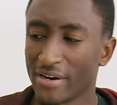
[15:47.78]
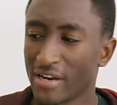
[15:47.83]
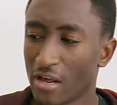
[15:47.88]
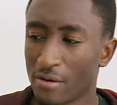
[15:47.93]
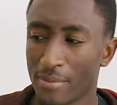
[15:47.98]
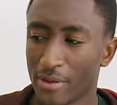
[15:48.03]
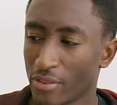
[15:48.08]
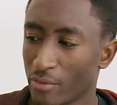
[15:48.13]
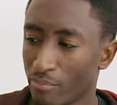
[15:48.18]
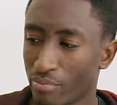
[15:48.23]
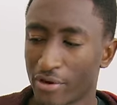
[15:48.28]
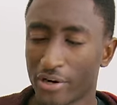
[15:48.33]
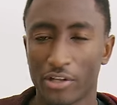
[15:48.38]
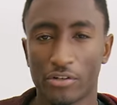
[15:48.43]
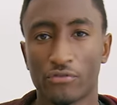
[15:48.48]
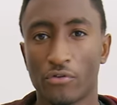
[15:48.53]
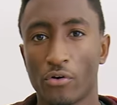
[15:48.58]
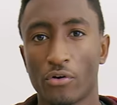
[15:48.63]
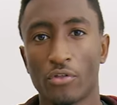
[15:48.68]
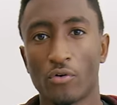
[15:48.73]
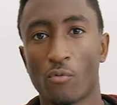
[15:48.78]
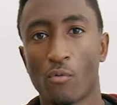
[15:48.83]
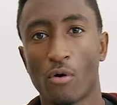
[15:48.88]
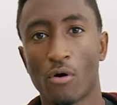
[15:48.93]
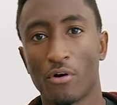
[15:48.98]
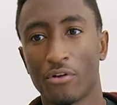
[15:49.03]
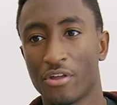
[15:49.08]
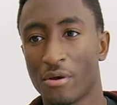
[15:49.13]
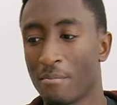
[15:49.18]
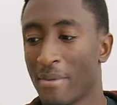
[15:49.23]
might not have been the prettiest phone in the
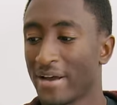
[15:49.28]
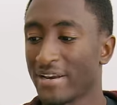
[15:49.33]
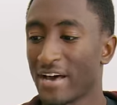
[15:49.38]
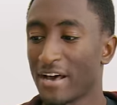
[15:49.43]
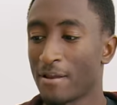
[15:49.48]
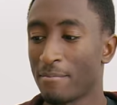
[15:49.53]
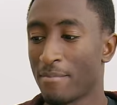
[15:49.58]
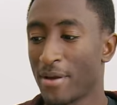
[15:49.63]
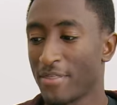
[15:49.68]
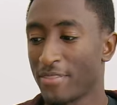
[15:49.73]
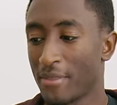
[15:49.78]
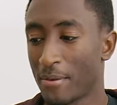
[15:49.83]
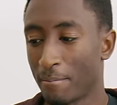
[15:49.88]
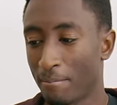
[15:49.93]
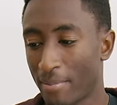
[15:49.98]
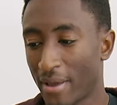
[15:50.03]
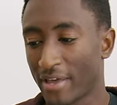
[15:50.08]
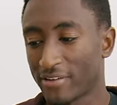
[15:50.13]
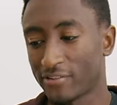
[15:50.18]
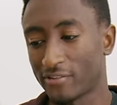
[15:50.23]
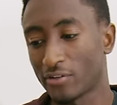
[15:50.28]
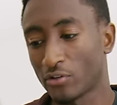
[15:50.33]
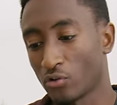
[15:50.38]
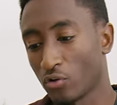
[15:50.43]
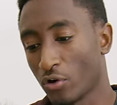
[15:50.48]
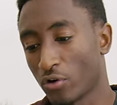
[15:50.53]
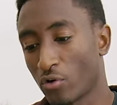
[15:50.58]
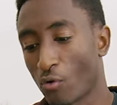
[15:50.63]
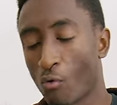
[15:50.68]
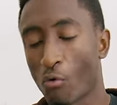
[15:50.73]
world, it might not have been the best
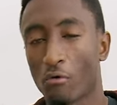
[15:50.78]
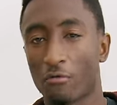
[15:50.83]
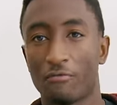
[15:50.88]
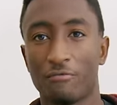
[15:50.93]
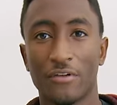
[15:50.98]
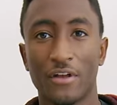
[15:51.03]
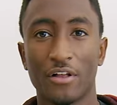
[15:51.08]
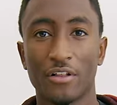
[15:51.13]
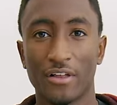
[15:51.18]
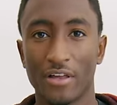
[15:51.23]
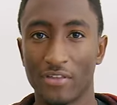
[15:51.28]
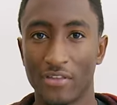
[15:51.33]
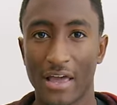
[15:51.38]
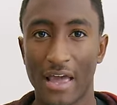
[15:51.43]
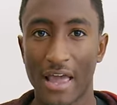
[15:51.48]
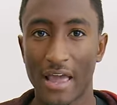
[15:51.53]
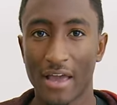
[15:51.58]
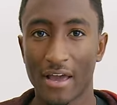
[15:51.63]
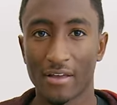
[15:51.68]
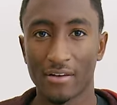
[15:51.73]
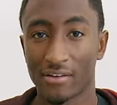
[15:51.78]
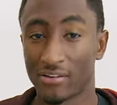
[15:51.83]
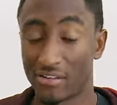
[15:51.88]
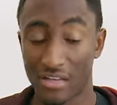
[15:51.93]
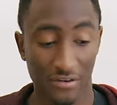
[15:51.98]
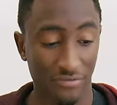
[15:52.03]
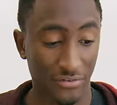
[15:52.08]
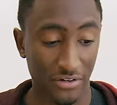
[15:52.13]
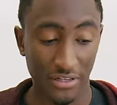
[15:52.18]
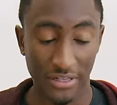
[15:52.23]
look or feel in the hand, it
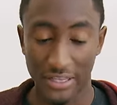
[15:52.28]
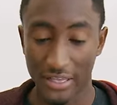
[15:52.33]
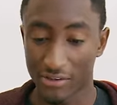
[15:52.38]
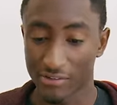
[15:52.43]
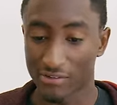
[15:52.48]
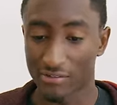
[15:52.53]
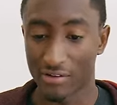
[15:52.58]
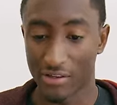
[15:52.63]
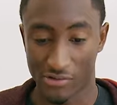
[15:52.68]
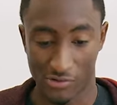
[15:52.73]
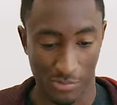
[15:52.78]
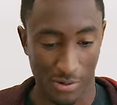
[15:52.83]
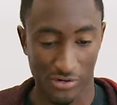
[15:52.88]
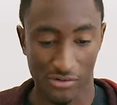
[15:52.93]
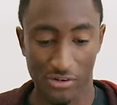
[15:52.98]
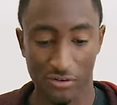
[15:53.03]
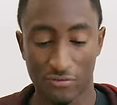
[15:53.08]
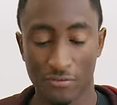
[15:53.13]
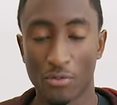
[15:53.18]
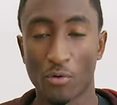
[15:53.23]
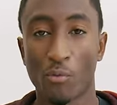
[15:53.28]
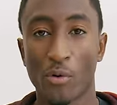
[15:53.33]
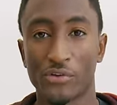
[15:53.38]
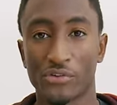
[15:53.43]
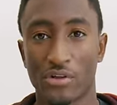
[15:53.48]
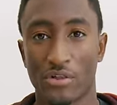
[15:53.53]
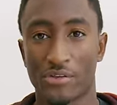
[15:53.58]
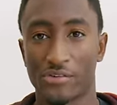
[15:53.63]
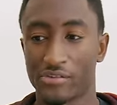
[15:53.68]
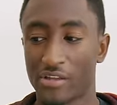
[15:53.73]
definitely isn't, especially from the
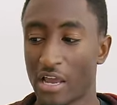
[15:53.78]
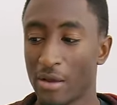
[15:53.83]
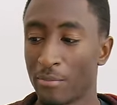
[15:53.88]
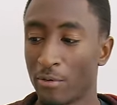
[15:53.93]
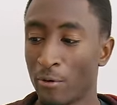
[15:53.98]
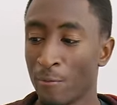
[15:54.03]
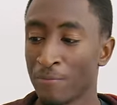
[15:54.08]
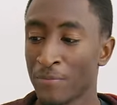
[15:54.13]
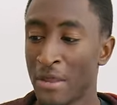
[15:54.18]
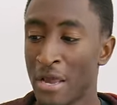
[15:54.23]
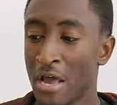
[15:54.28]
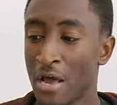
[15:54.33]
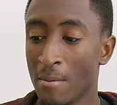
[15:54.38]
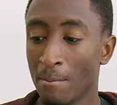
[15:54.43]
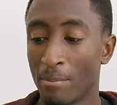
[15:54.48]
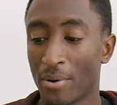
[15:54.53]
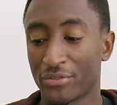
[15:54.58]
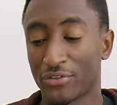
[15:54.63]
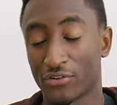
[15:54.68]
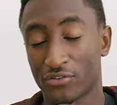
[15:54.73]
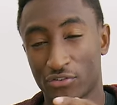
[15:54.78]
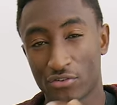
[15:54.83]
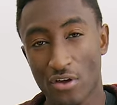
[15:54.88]
ones on this table, but the